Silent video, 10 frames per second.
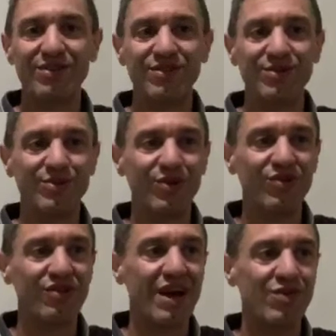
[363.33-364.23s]
to
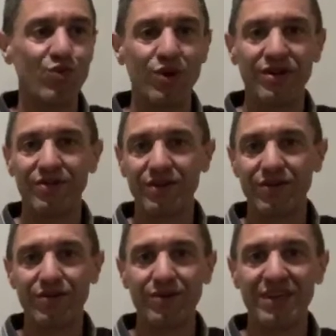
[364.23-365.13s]
sign one or you
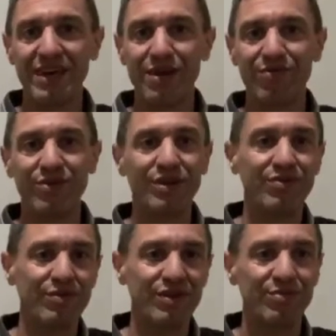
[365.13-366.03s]
already have one, if you
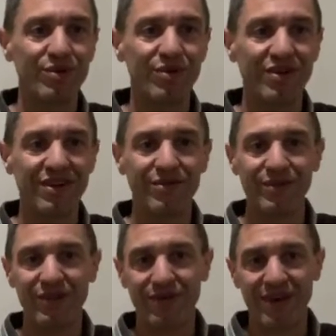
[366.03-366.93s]
want to prolong it or
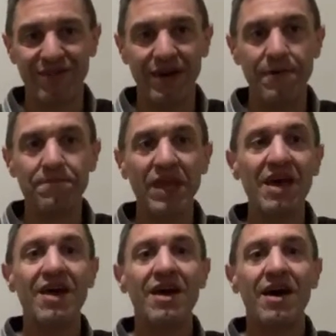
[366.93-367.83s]
whatsoever.
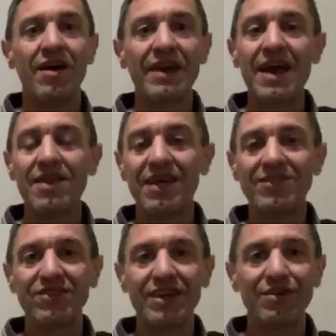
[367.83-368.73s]
Okay, that's
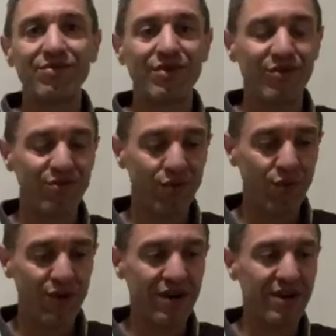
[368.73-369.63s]
enough
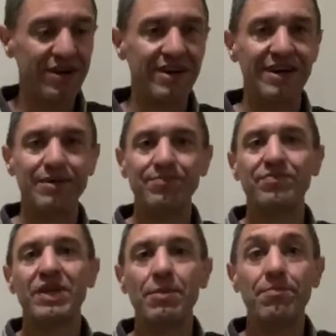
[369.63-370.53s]
for
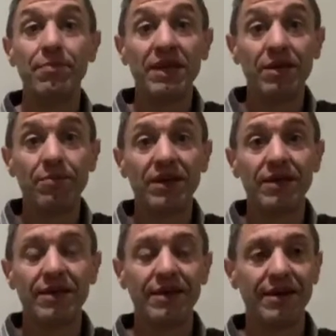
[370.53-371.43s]
being
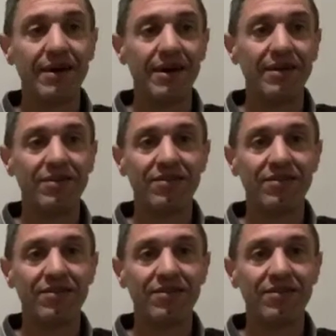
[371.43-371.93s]
picky and